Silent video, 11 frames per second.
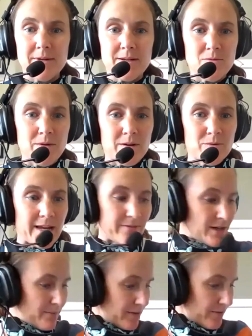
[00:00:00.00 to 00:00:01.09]
We have a
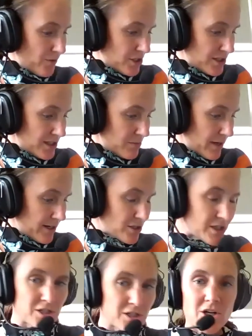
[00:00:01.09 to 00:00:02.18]
couple of questions, Mayor. To
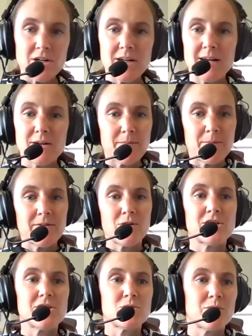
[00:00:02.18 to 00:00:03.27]
start, a couple of
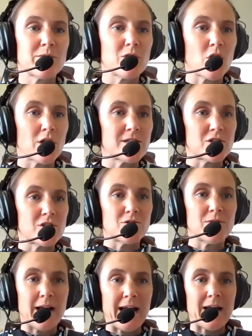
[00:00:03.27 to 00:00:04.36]
questions with regards
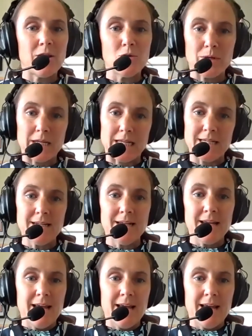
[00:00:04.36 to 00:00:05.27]
to Halloween.